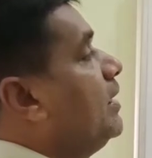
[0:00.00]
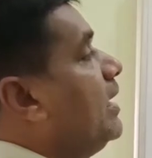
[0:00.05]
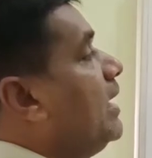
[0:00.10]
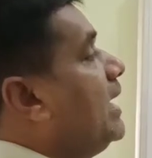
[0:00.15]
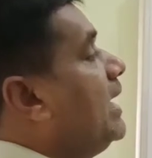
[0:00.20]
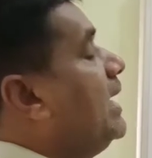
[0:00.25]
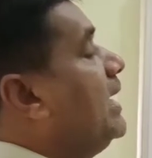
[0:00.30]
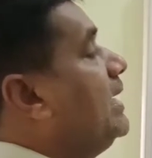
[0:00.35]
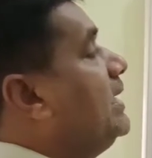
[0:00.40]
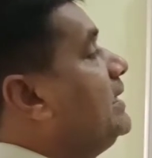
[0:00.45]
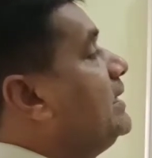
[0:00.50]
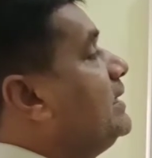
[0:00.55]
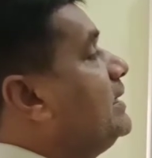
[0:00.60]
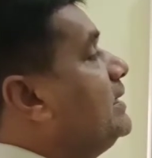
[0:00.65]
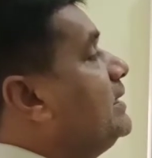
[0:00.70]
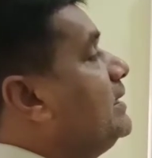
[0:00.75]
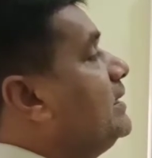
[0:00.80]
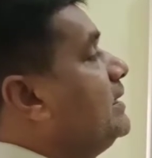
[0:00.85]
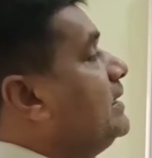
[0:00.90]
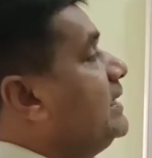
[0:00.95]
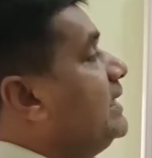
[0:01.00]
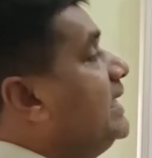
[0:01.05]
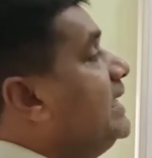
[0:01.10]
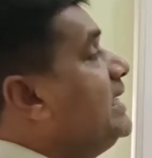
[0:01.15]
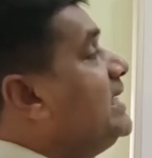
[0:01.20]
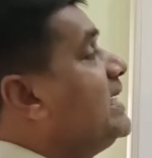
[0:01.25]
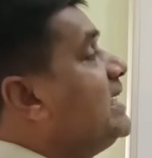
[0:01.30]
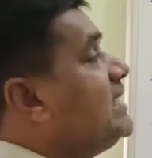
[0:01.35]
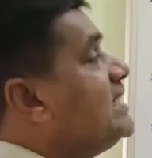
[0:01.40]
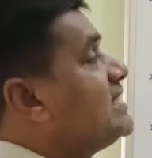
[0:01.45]
And
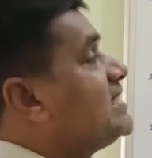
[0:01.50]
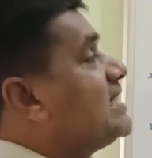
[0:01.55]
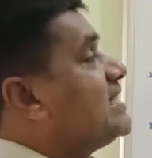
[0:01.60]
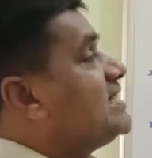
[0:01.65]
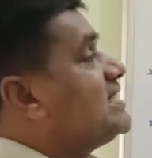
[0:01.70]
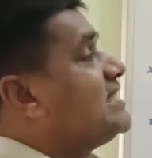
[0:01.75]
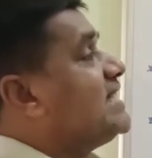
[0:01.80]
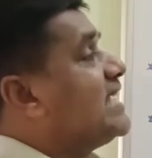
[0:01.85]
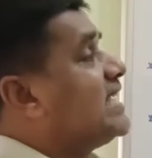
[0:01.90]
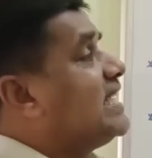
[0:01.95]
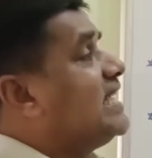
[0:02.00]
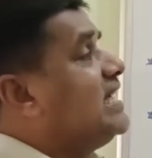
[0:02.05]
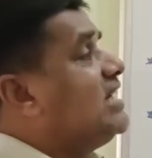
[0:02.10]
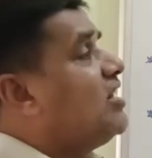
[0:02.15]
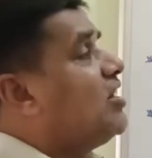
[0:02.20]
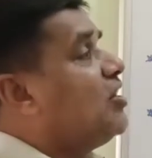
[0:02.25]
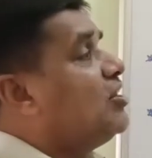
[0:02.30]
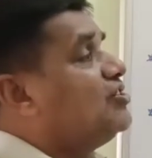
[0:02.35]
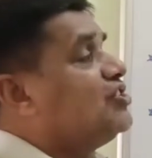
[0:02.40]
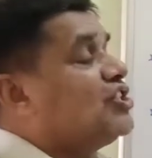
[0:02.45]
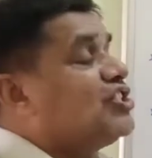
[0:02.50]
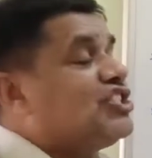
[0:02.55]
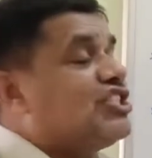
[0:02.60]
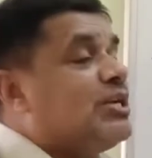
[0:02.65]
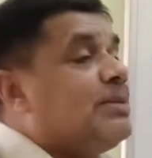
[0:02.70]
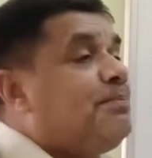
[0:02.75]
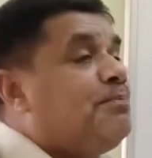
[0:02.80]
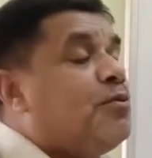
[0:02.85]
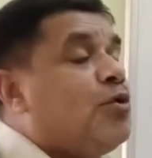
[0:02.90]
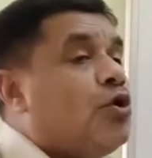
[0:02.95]
India is the second largest
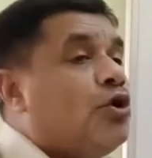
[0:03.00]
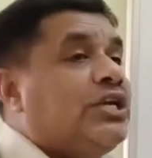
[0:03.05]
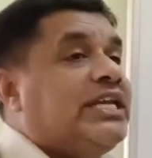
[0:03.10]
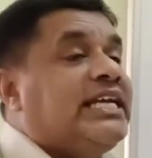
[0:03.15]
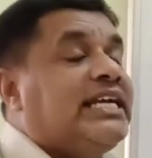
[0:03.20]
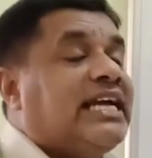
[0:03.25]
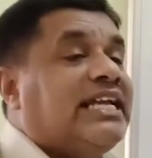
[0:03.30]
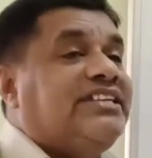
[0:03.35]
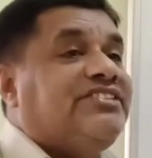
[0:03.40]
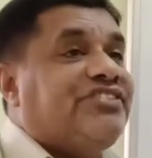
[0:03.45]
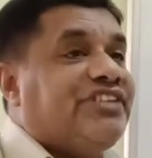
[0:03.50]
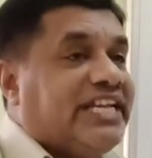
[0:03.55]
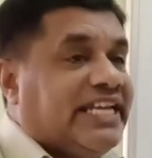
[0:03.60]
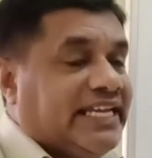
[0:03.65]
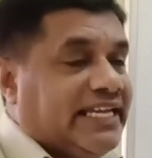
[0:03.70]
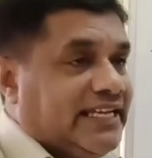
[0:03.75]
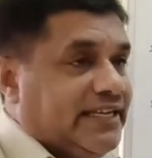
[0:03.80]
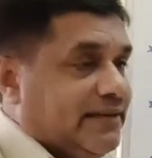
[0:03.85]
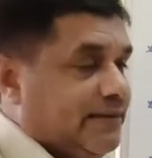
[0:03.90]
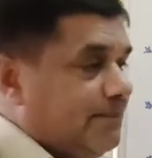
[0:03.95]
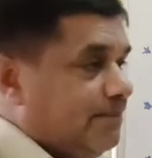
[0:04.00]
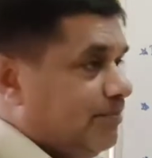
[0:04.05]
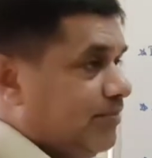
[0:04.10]
ship owning country